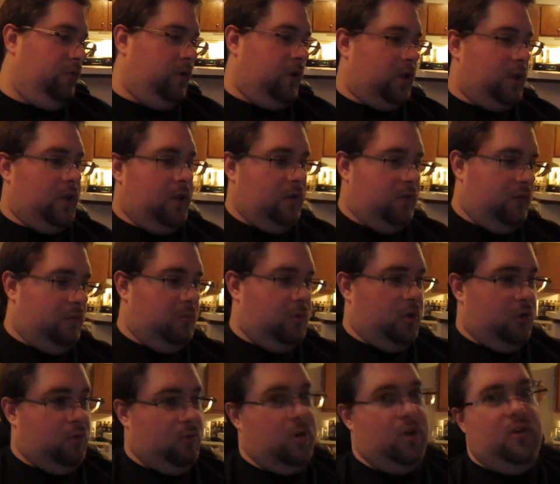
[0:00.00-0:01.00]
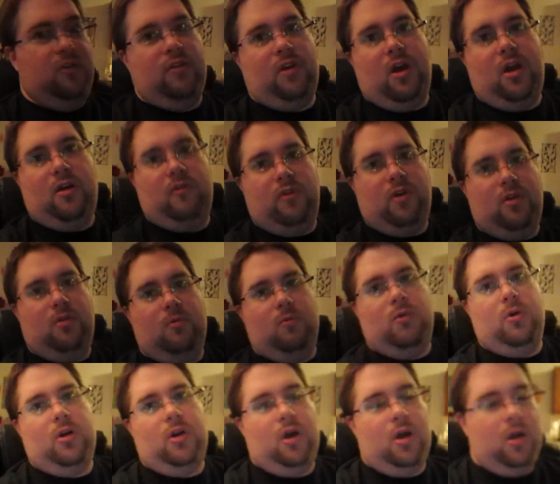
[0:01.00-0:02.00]
I can get some degrees out of it and
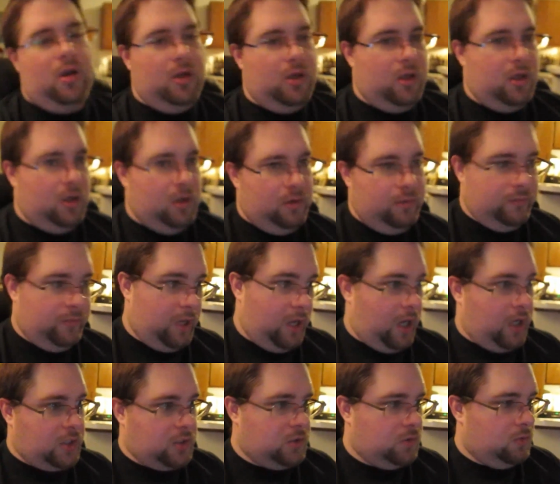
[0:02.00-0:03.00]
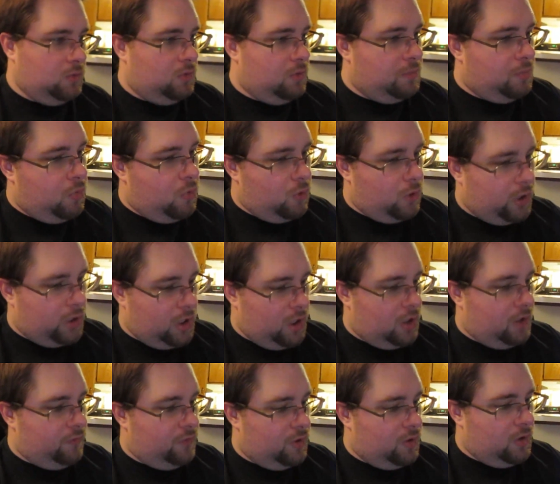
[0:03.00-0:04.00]
whatnot and get an actual reporting
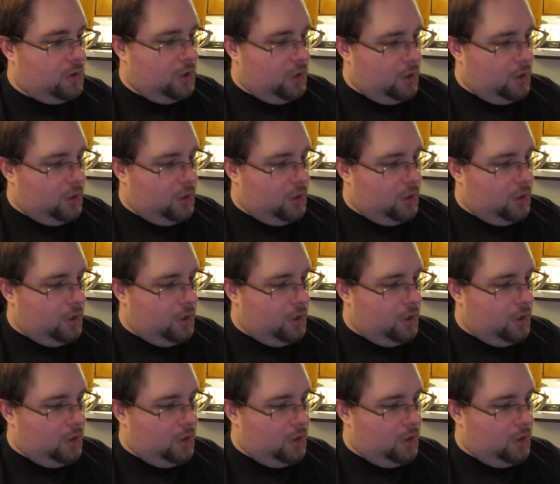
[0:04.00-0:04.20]
out of it.